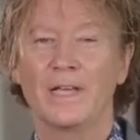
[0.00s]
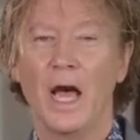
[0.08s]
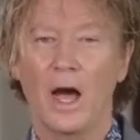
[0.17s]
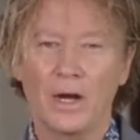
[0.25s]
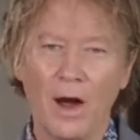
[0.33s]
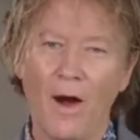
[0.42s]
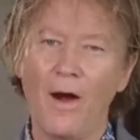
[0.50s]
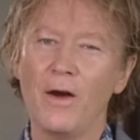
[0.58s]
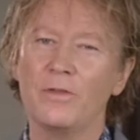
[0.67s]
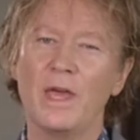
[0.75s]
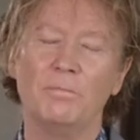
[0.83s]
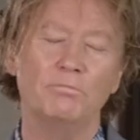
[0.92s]
A
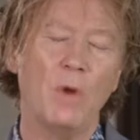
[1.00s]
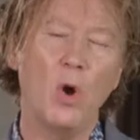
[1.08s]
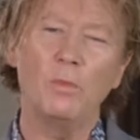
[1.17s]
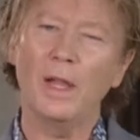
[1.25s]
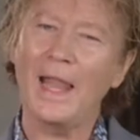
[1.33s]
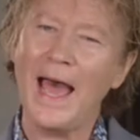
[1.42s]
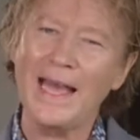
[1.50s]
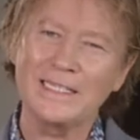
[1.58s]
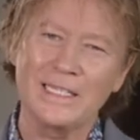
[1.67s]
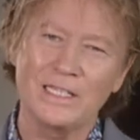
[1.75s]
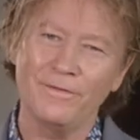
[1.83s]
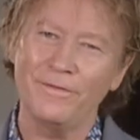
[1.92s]
car that mobilizes a